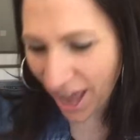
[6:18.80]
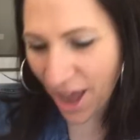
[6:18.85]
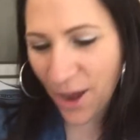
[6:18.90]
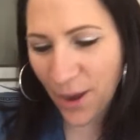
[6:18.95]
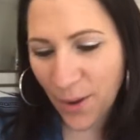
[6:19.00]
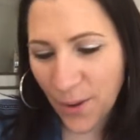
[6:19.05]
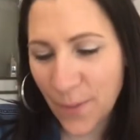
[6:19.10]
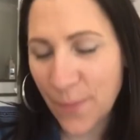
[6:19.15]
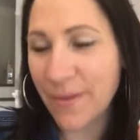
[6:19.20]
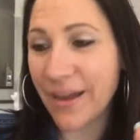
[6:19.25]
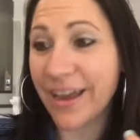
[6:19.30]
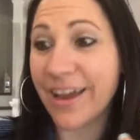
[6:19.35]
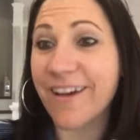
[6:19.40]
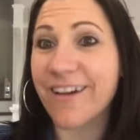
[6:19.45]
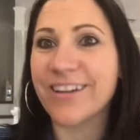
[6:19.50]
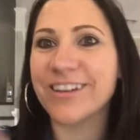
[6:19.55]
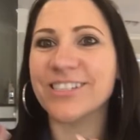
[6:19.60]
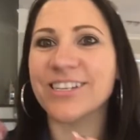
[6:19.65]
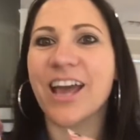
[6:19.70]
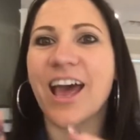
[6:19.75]
Oh my
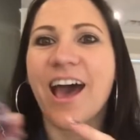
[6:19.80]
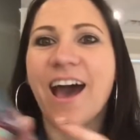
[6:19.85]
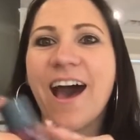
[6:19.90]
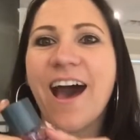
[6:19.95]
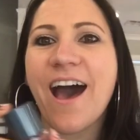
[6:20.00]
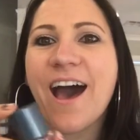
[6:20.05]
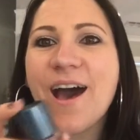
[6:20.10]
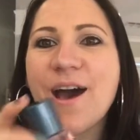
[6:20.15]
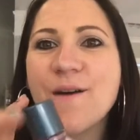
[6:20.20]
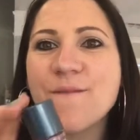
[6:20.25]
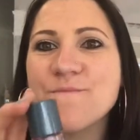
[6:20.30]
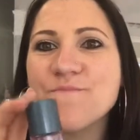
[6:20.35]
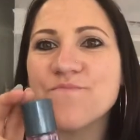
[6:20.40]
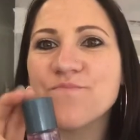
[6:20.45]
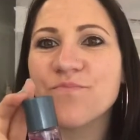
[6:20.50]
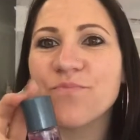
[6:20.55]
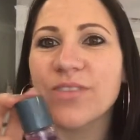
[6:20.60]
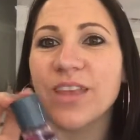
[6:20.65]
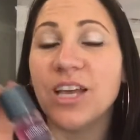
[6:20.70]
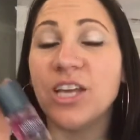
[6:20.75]
gosh.
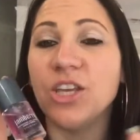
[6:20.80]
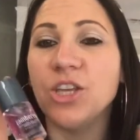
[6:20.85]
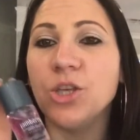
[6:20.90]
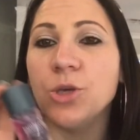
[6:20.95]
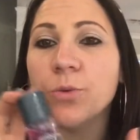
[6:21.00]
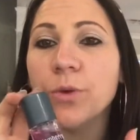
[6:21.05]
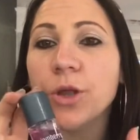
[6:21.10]
You